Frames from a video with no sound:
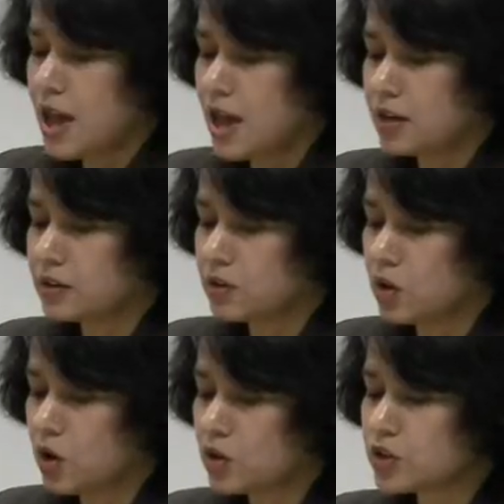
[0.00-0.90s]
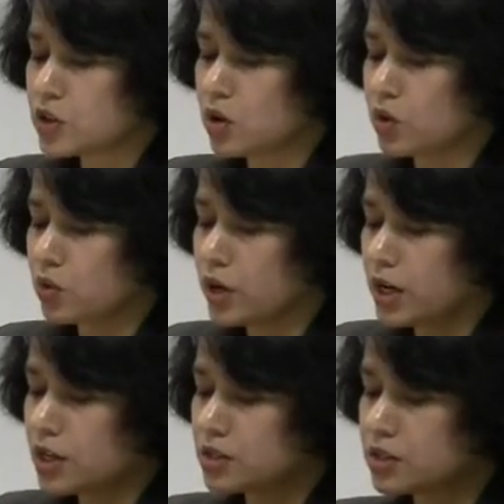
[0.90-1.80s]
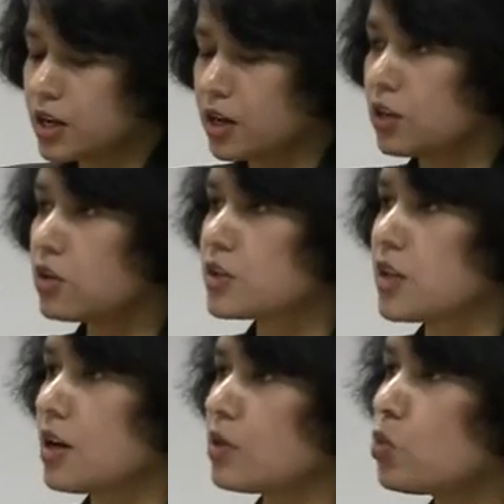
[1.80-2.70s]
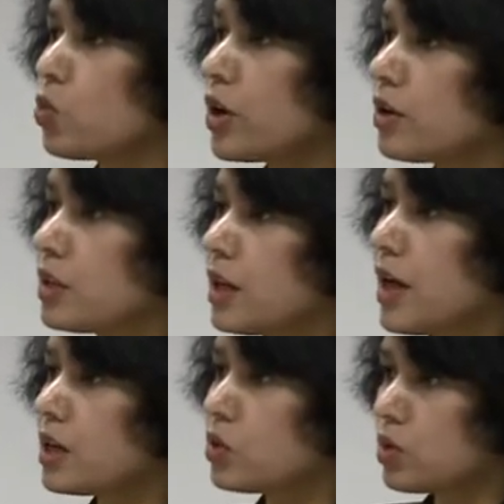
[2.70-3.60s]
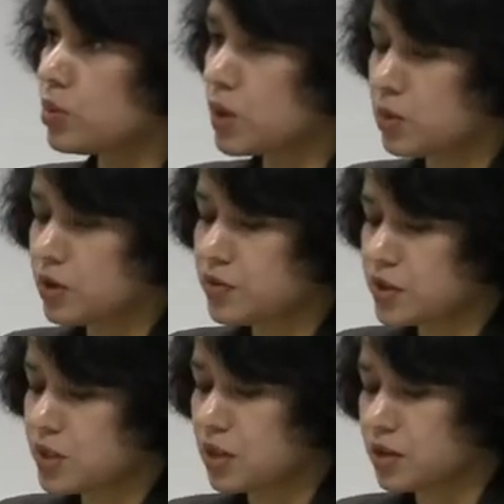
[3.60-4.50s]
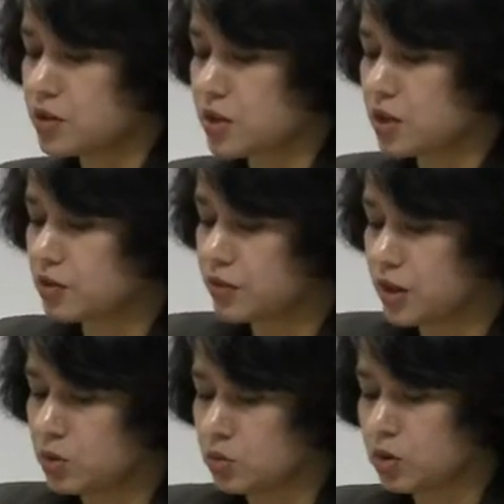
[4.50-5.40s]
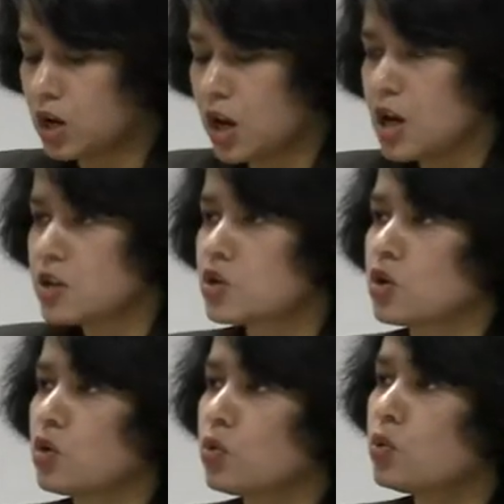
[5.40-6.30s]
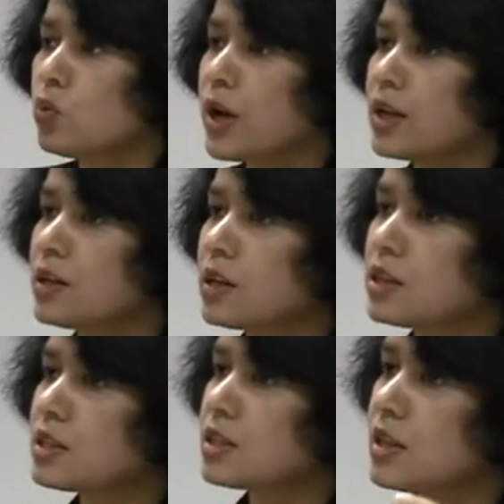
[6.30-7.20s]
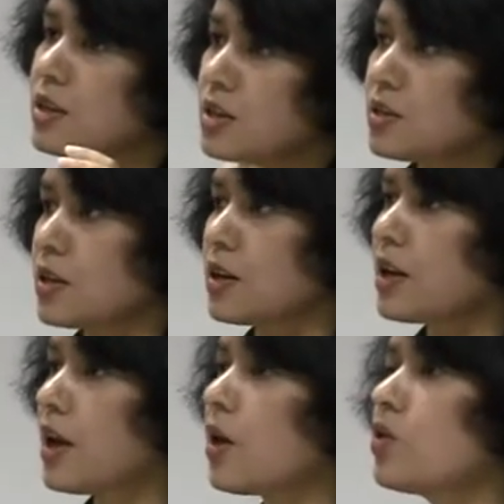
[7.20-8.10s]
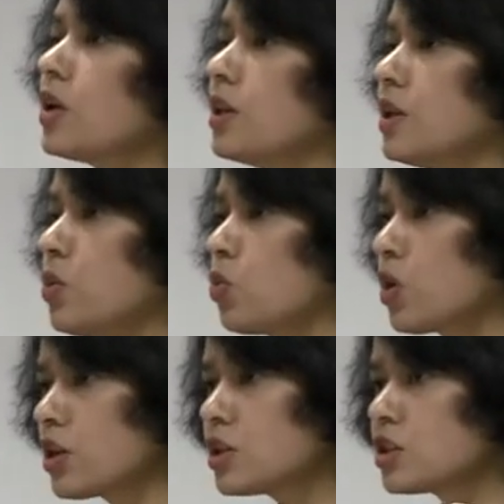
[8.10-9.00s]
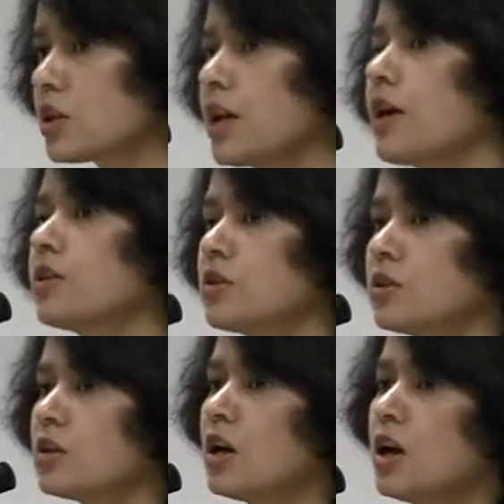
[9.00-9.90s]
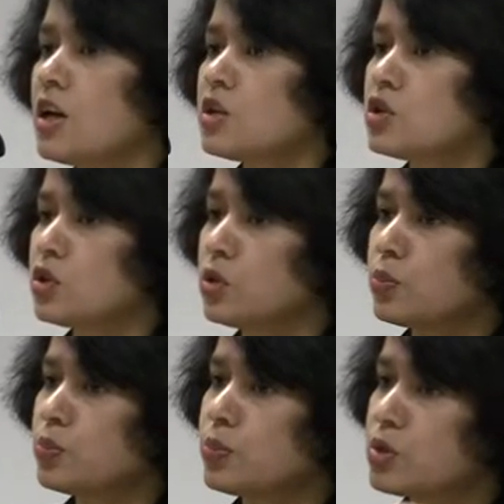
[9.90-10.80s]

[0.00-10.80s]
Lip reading: and then also it looks at where the adequate public facilities are available. So when cities and county, they work together to